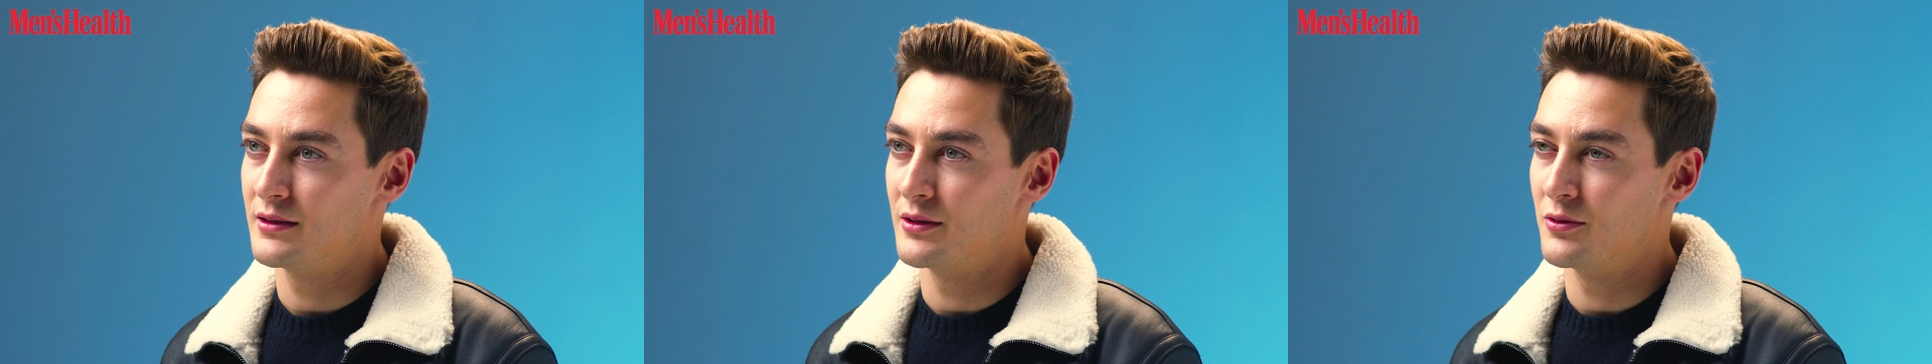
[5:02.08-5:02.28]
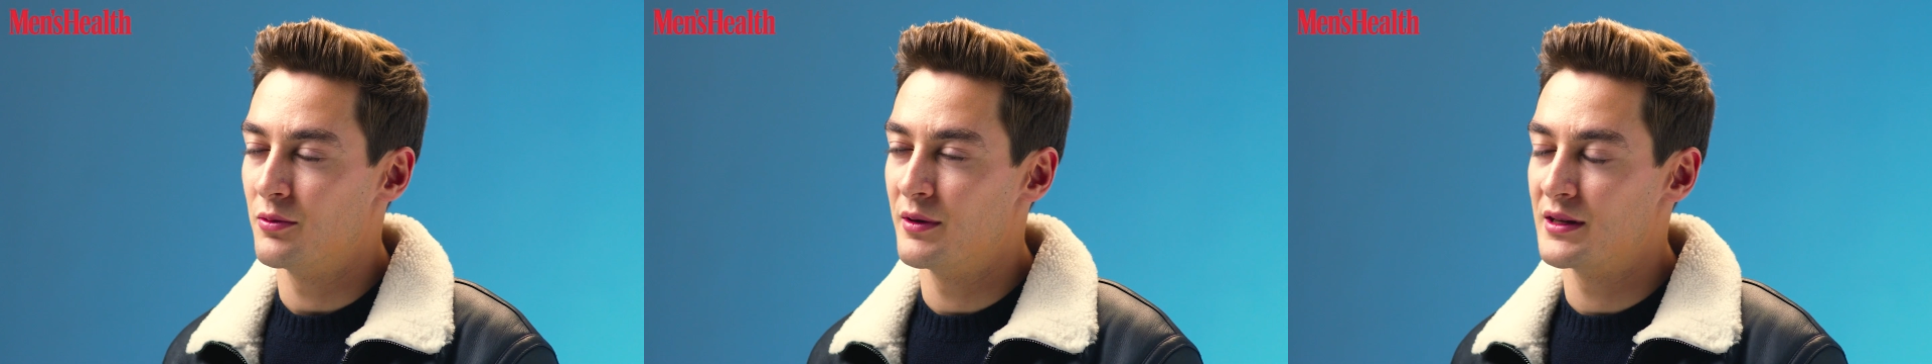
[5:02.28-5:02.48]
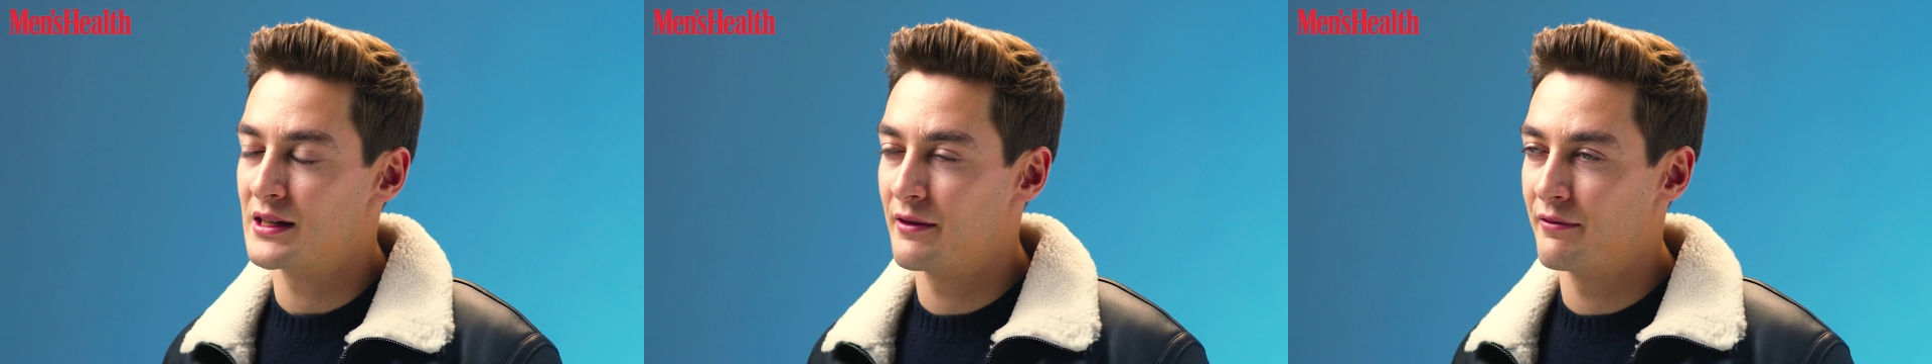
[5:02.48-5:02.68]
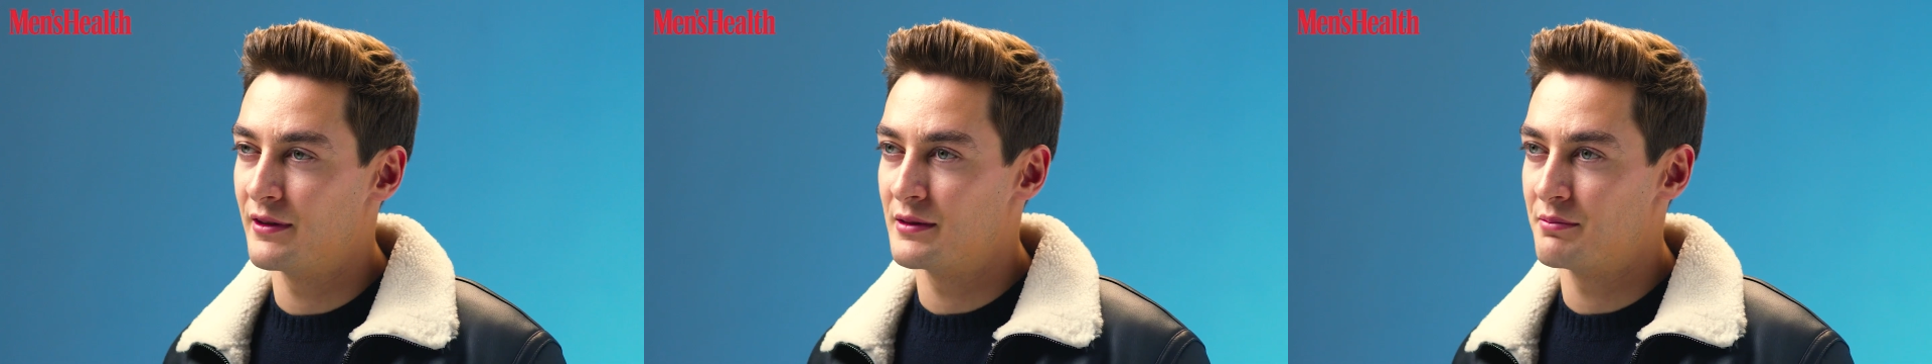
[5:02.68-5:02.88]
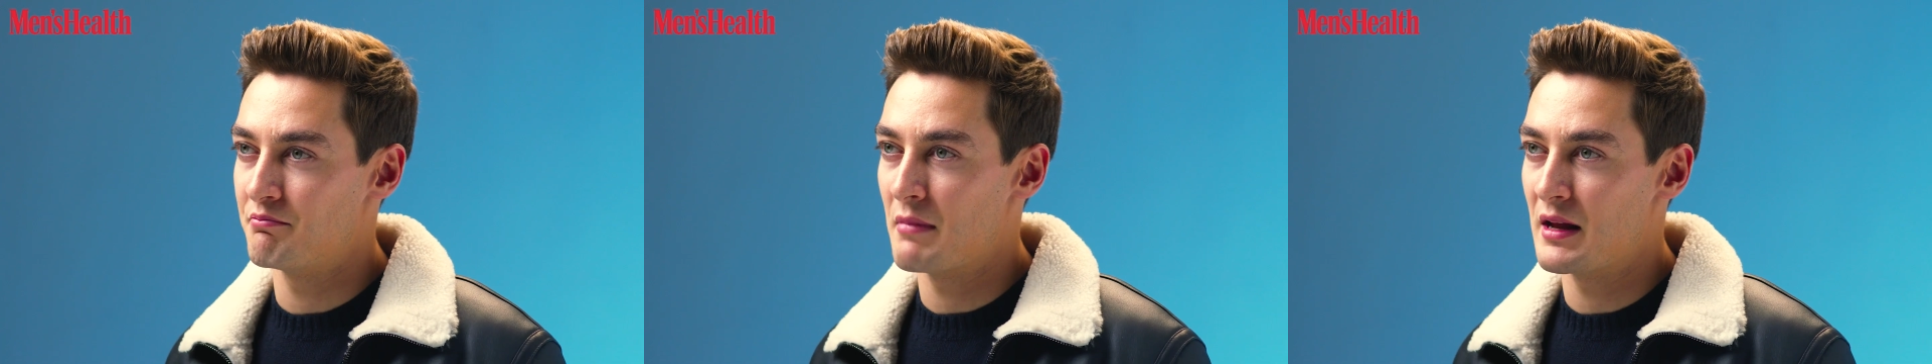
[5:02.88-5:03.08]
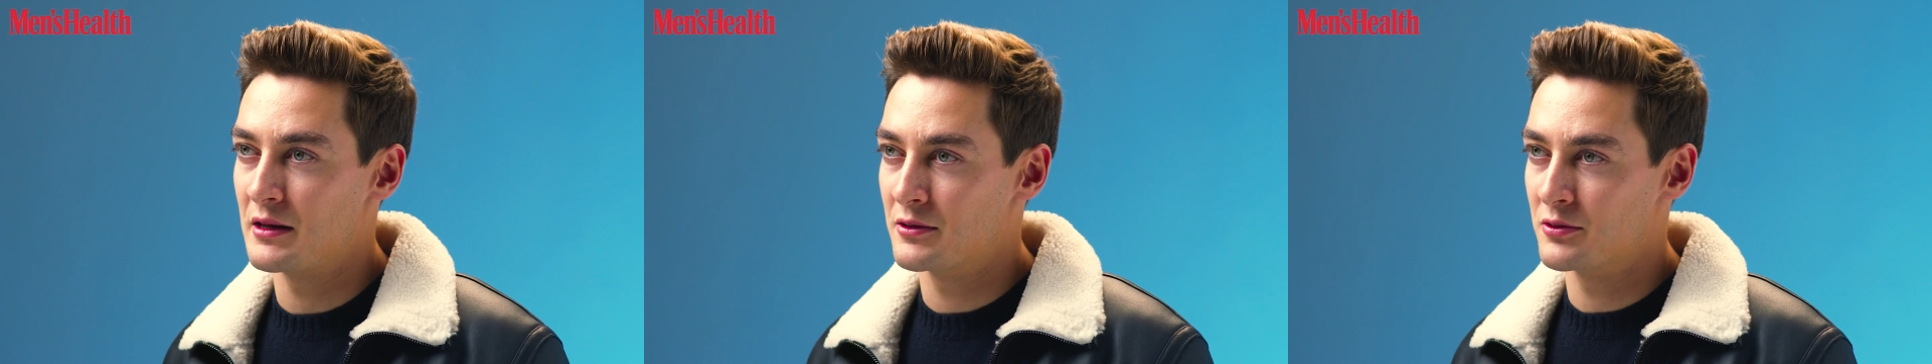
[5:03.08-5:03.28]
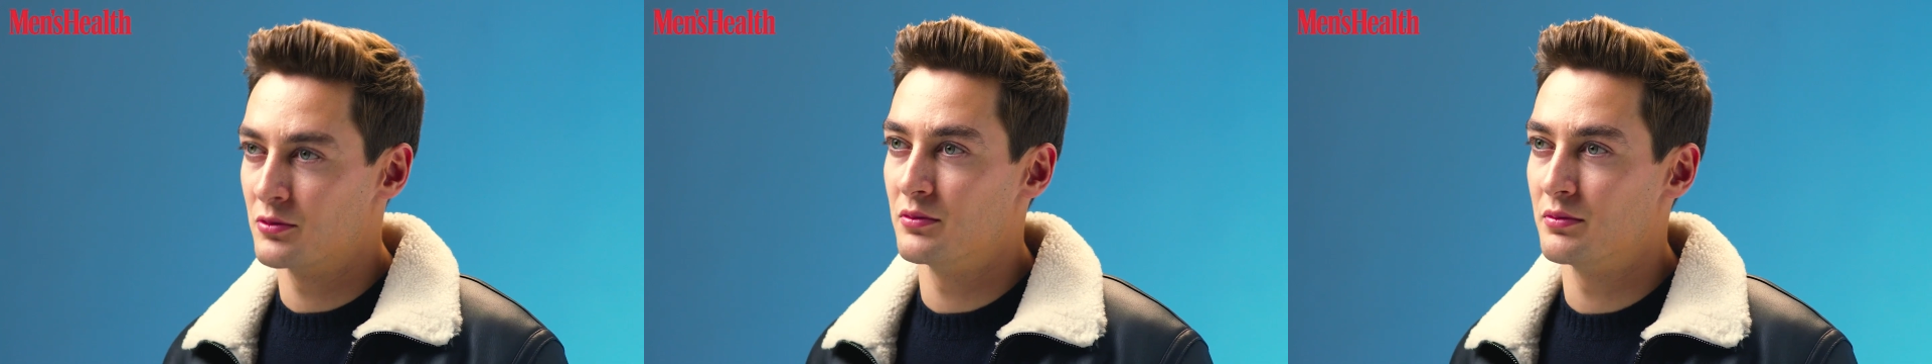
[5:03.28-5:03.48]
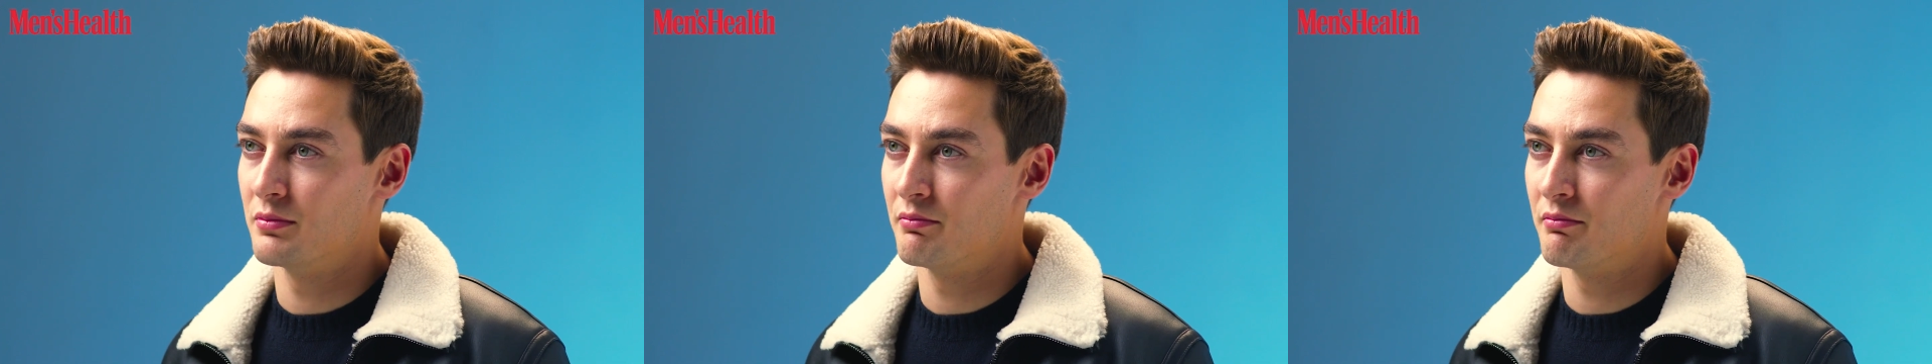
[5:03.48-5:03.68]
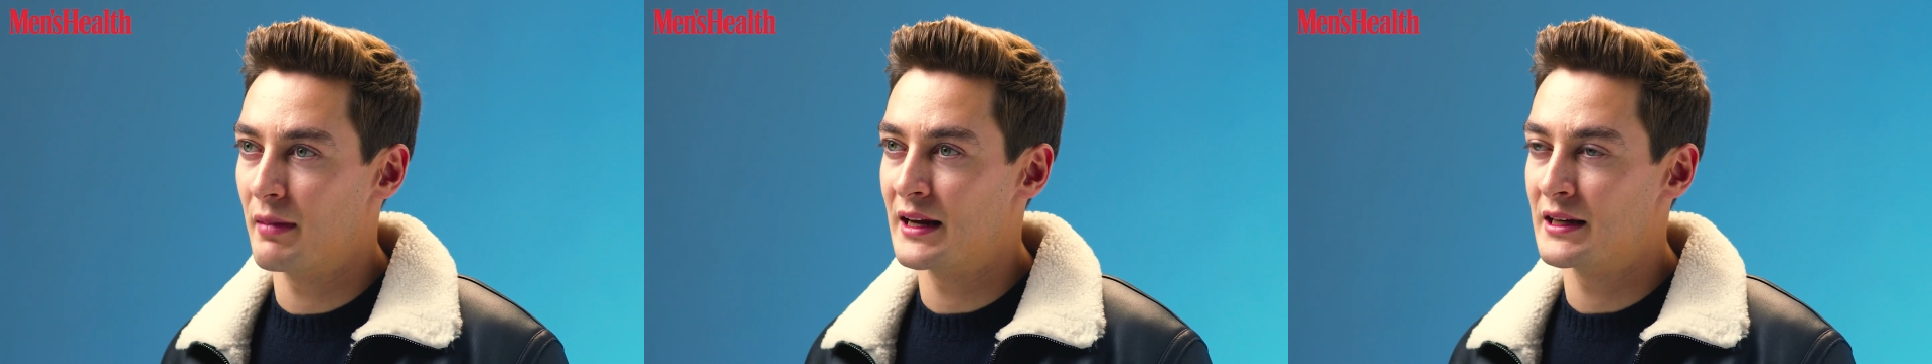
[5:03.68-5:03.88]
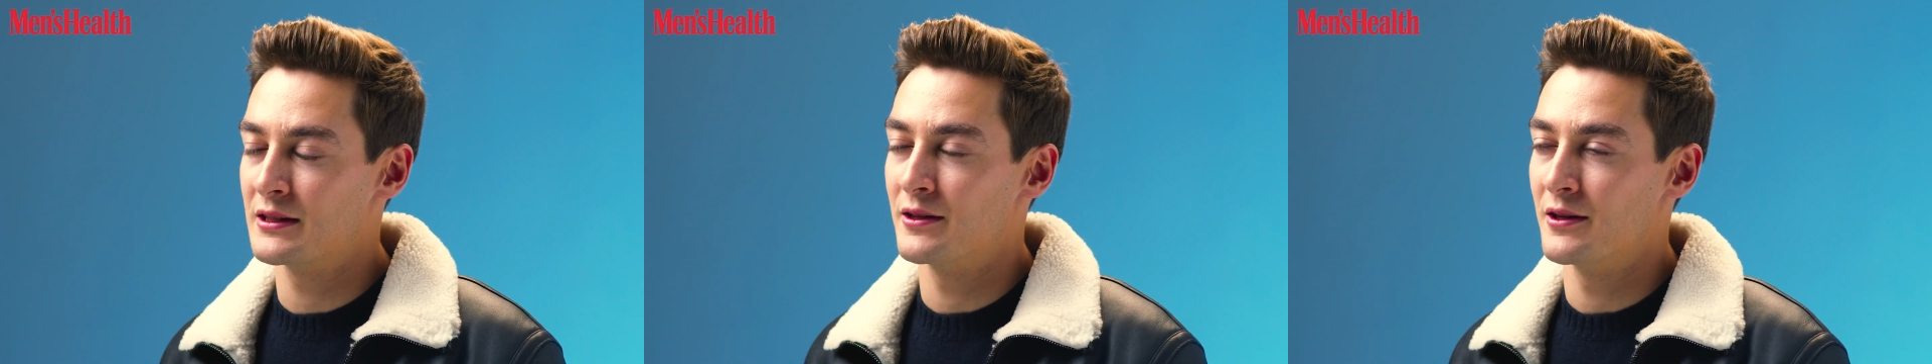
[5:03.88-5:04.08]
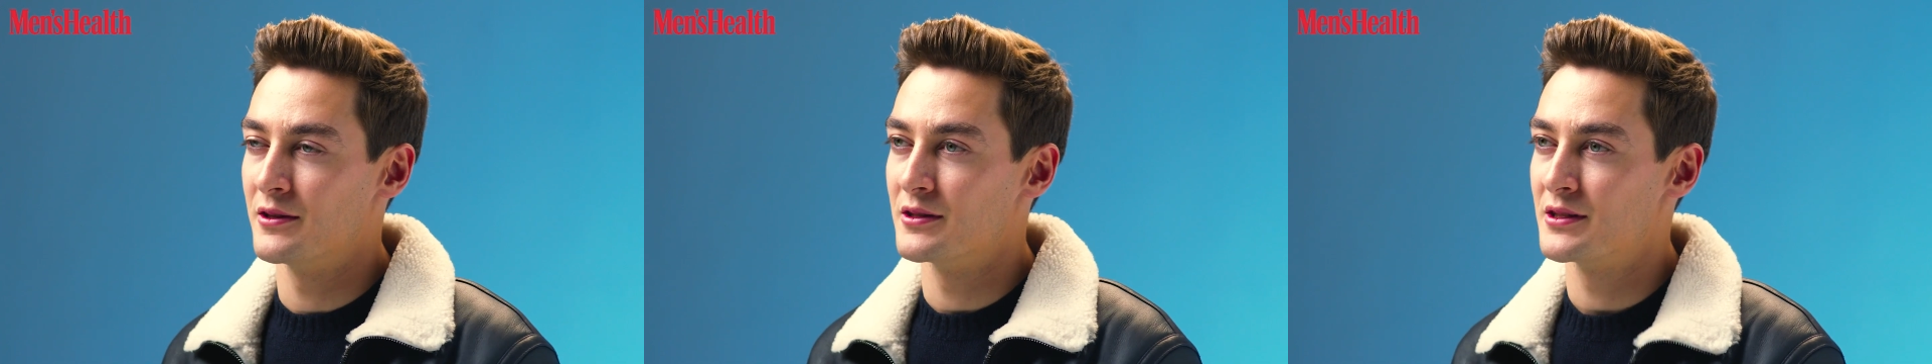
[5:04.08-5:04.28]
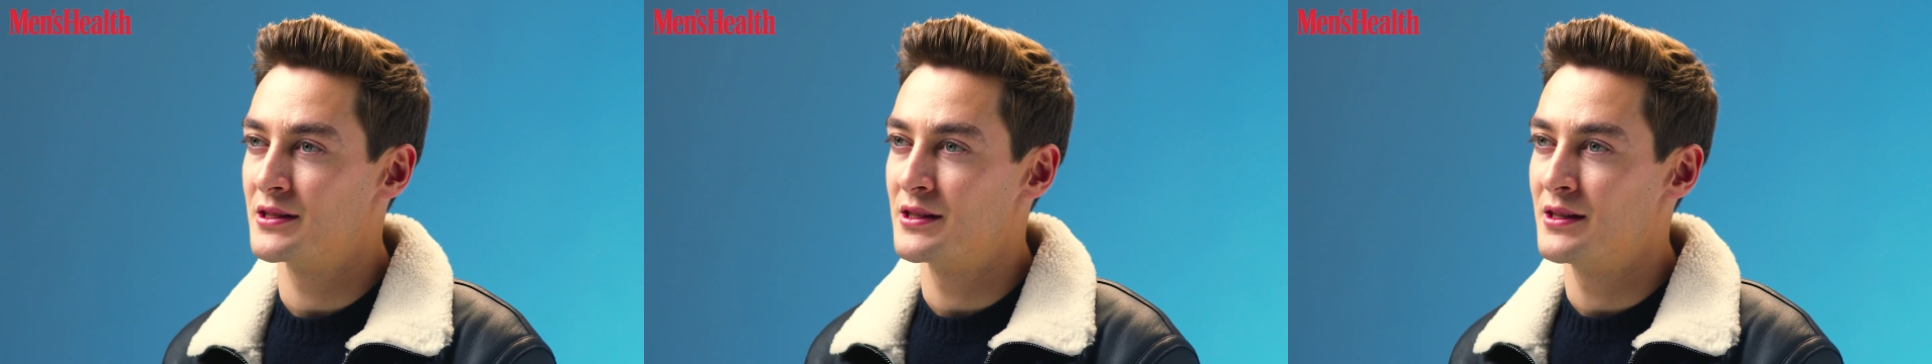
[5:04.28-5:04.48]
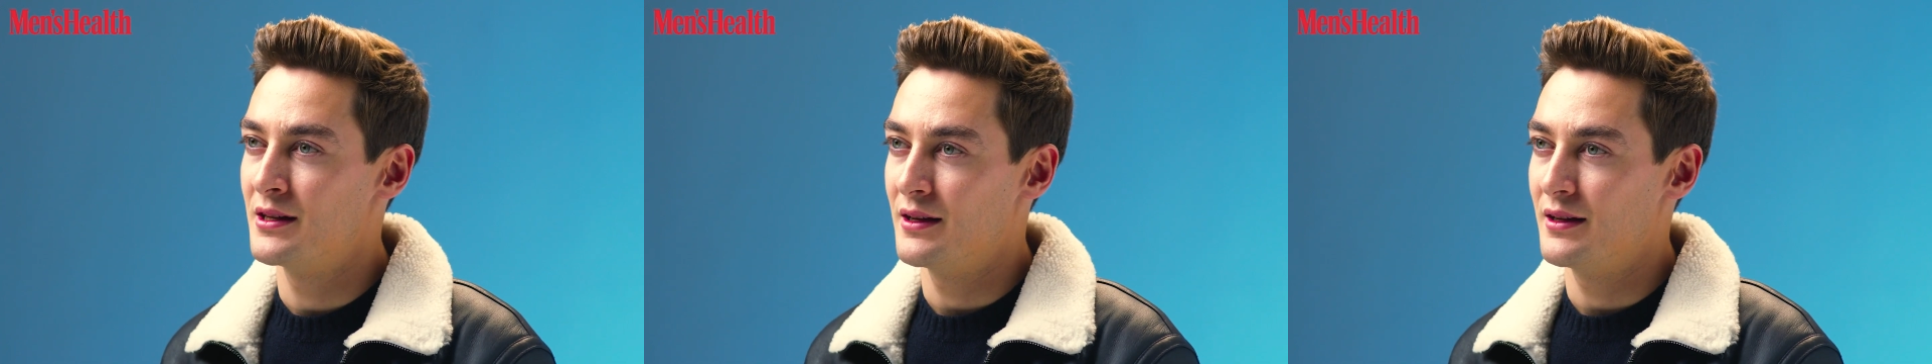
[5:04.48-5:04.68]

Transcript: to almost have this mental maintenance,